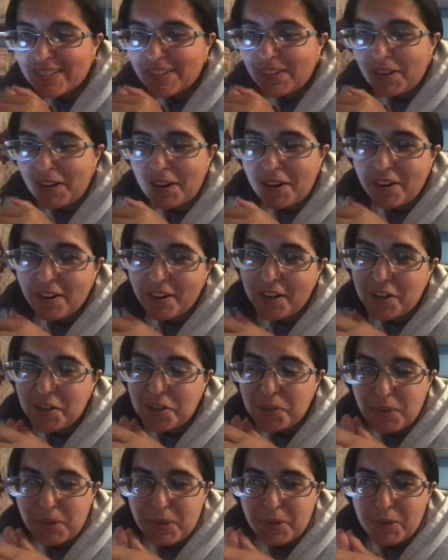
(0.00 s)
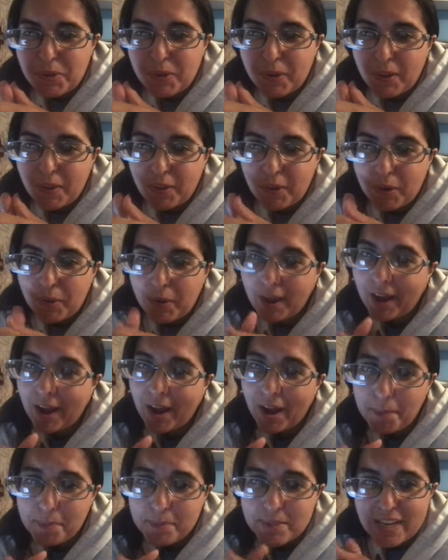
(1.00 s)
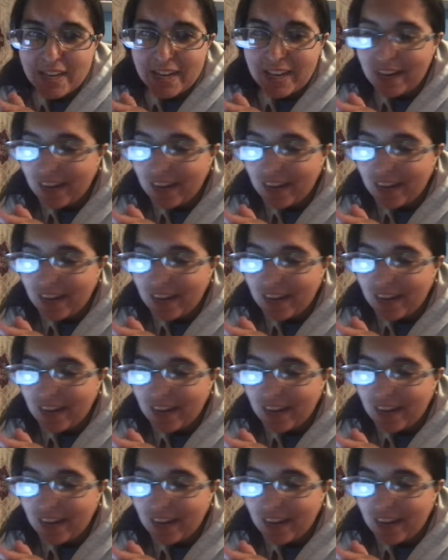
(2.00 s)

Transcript: Sorry, her. I just want to do another quick update.